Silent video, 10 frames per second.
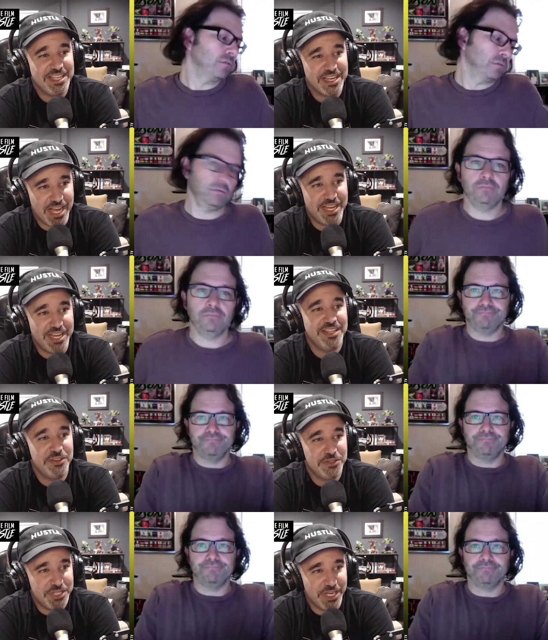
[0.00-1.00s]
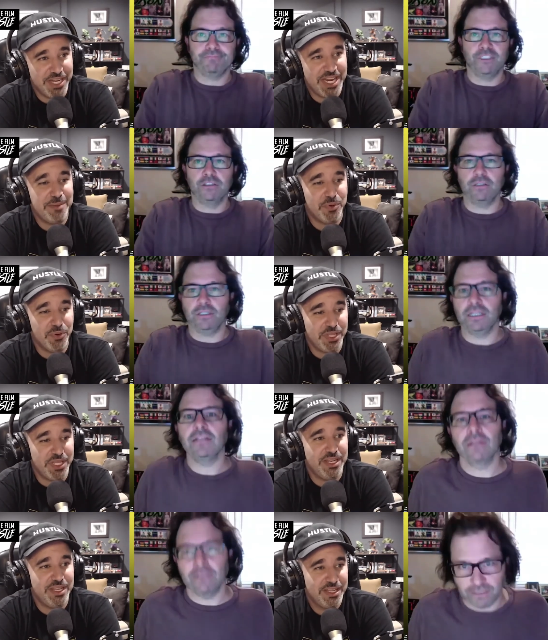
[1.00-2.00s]
Speaker 1: Cannes. They're done at they're,
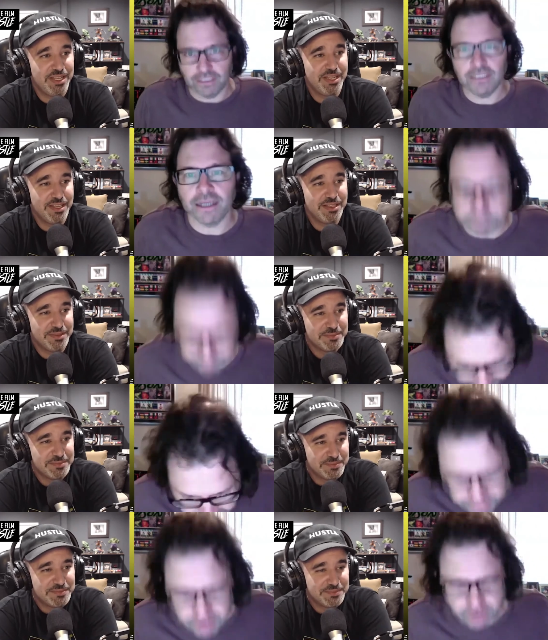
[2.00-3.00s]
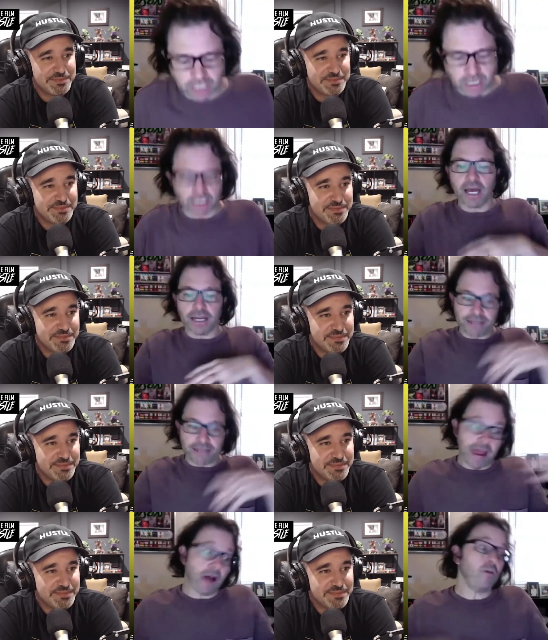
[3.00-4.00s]
Berlin.
Speaker 2: Yep, and they're done
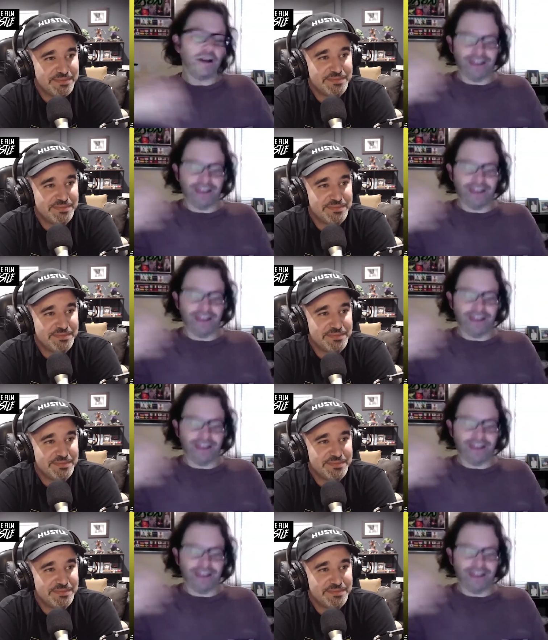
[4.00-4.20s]
online now.